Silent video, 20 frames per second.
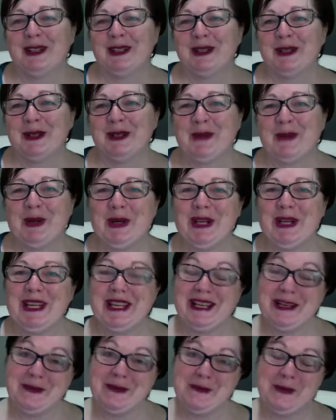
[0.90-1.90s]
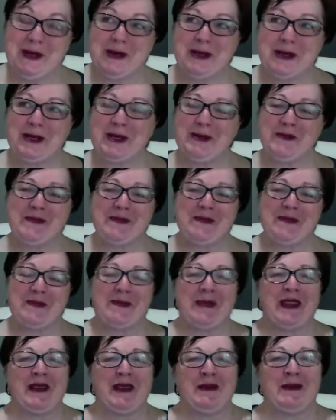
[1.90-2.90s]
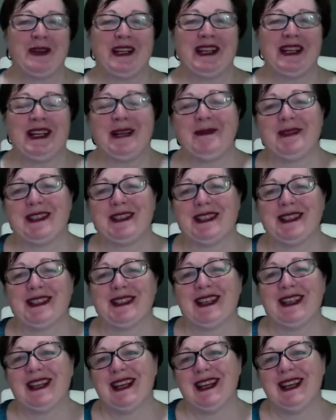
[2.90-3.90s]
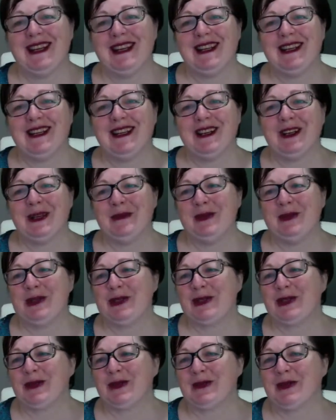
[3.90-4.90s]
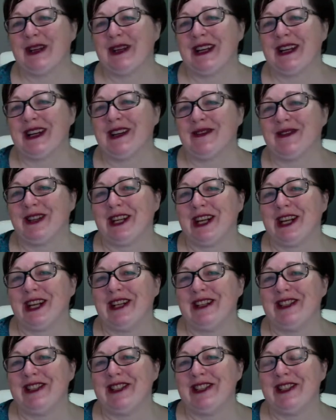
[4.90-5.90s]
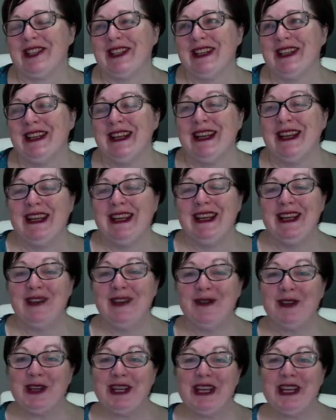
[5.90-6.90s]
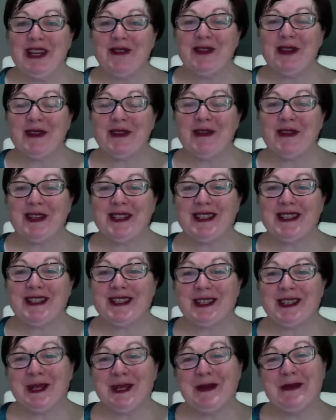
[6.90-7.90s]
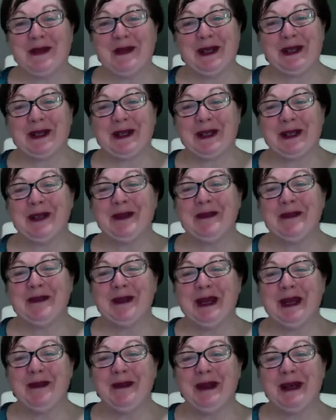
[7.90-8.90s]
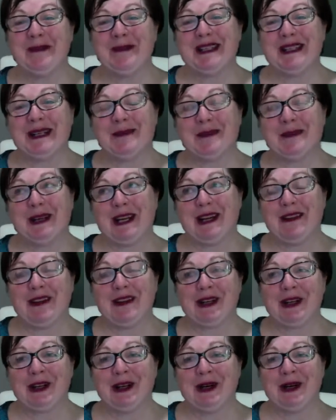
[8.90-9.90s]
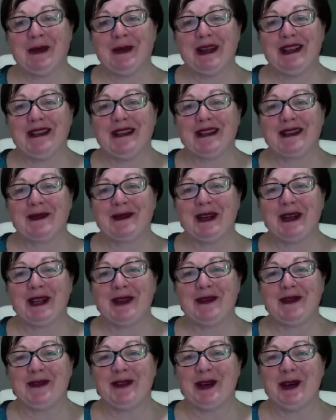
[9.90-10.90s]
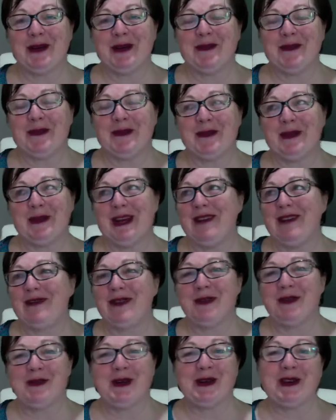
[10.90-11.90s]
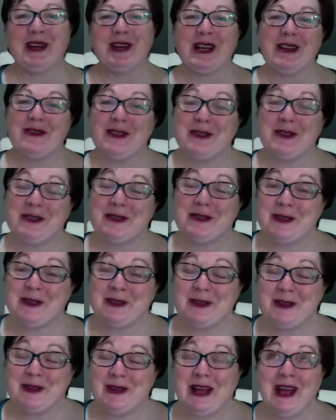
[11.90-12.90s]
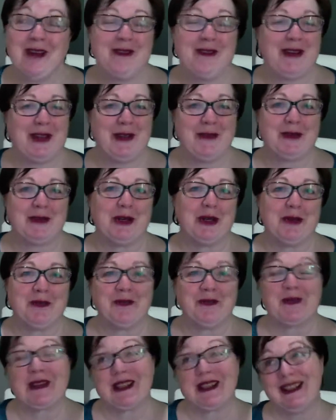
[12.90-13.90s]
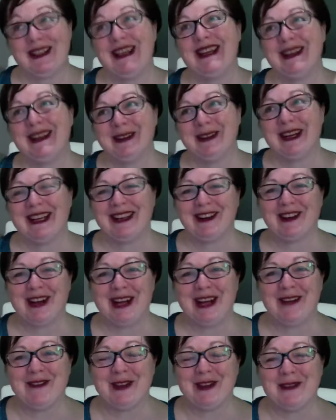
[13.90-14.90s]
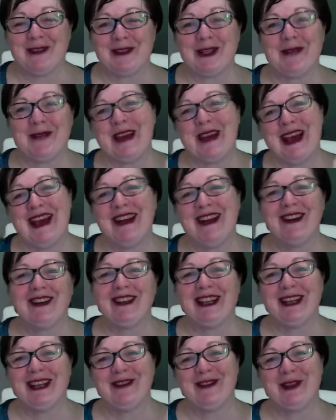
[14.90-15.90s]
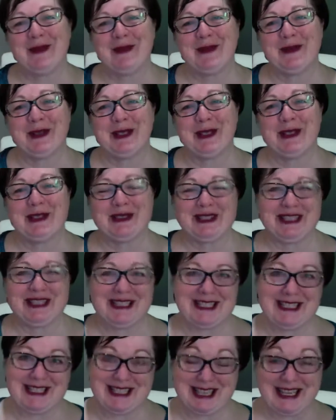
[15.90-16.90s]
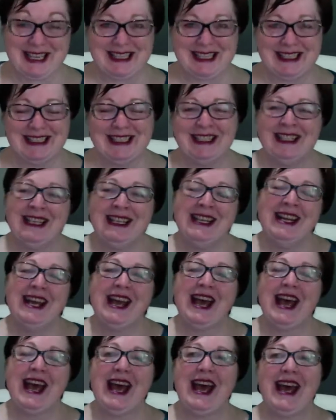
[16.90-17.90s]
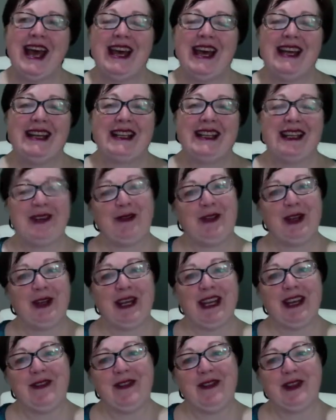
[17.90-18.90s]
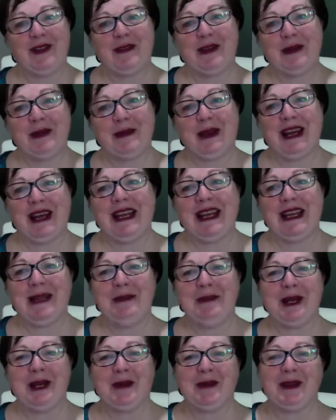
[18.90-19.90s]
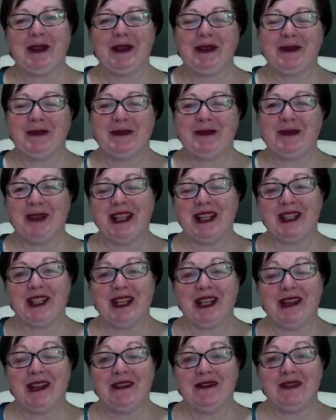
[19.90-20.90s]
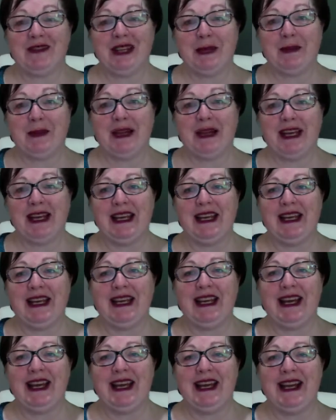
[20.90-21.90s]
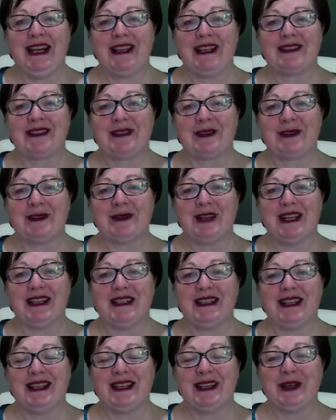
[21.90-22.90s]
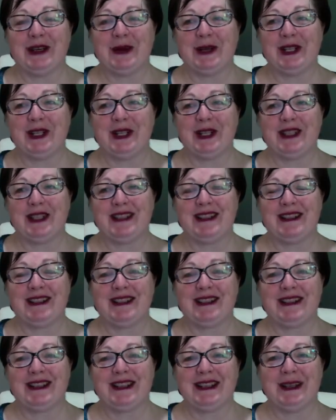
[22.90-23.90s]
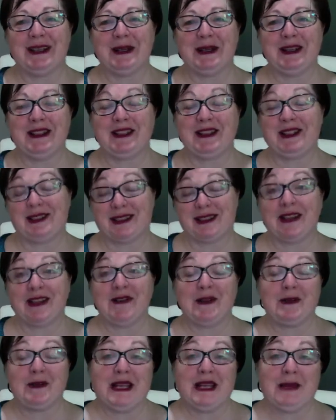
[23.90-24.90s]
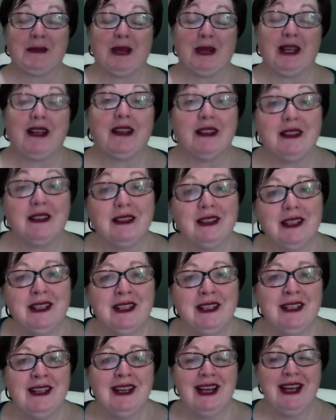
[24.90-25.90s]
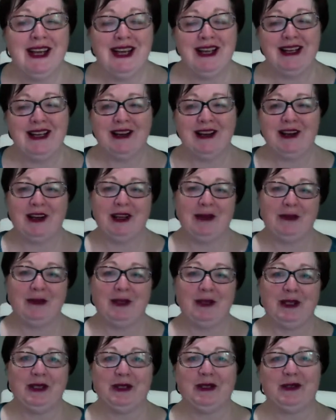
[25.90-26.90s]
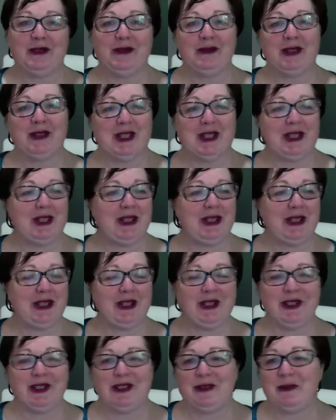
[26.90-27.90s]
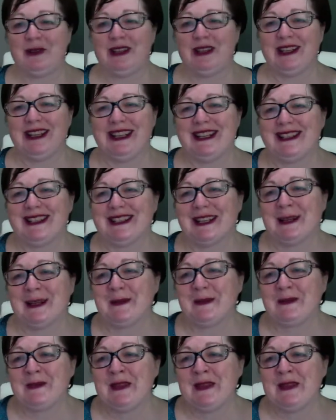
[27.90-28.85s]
Good morning and welcome. My name's Linda and I'm your trauma recovery coach. If you're here for the first time, welcome. Hit me up down below in the comments where you're from. We're from all over the room. Yeah, we're all over the room and all over the world today. And if you're here for the replay, hit me up with hashtag replay. And as always, any questions, just leave them down below and I will return with an answer.